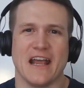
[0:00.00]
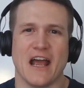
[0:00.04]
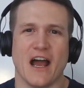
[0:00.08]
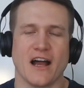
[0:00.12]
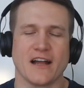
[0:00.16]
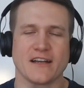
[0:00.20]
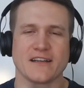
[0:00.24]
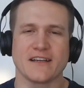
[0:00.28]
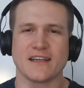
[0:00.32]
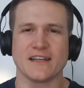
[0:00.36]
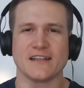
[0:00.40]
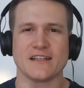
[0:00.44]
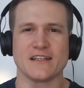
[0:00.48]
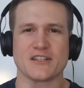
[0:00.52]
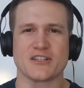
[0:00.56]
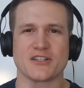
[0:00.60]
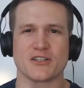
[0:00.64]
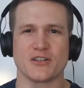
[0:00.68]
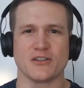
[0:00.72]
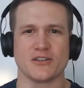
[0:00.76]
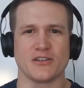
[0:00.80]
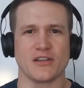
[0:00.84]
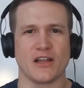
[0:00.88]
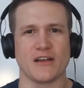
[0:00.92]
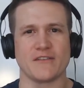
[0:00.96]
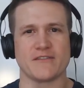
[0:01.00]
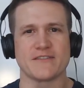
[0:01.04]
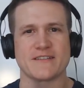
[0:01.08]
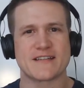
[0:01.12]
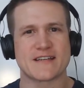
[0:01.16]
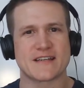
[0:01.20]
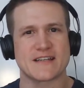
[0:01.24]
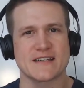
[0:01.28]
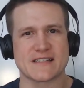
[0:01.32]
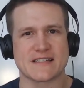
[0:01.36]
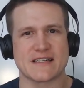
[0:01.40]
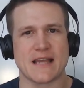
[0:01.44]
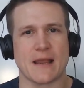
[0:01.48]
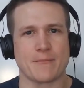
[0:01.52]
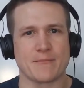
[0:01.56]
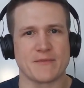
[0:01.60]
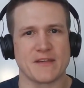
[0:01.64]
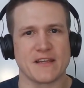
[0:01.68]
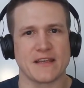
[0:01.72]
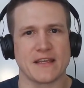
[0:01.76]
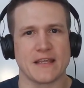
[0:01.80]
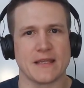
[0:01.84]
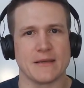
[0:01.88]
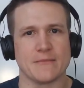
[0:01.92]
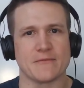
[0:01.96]
Unconditional love is
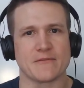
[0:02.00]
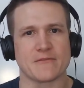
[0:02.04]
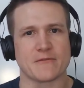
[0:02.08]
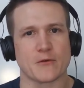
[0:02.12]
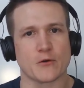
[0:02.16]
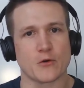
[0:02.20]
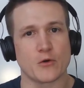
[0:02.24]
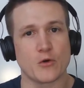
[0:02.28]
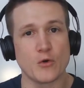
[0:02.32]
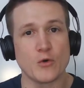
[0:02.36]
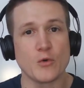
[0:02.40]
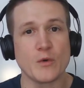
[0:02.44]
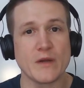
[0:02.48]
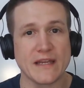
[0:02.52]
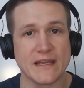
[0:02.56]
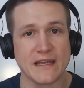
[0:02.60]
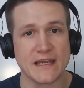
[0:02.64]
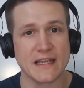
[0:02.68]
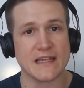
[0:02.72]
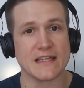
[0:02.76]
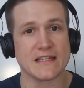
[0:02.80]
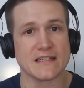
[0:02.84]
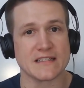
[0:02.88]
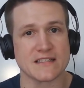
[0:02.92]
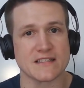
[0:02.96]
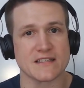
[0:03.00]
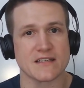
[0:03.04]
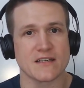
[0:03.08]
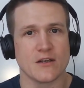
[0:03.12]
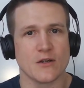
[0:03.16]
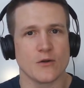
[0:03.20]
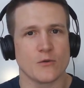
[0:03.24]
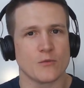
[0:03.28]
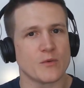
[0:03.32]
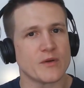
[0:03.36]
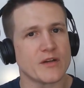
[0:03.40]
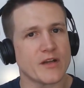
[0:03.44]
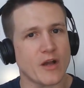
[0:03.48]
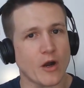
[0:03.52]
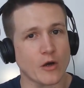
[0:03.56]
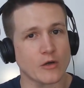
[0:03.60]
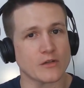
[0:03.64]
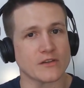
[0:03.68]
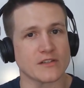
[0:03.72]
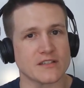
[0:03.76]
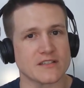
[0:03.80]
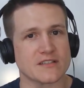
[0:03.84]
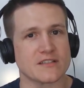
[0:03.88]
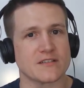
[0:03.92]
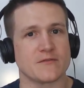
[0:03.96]
accepting him for who he is,
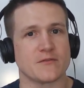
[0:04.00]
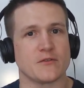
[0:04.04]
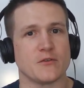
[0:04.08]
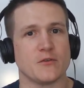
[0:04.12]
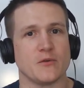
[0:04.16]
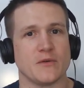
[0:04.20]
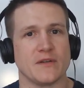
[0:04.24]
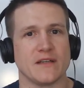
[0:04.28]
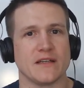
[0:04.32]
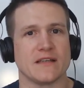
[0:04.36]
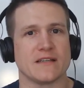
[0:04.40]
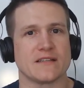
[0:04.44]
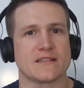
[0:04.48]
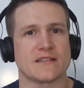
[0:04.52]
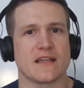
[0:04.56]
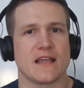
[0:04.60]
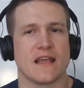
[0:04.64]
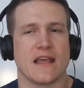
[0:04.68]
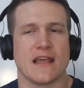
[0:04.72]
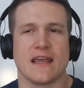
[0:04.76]
regardless of who he is.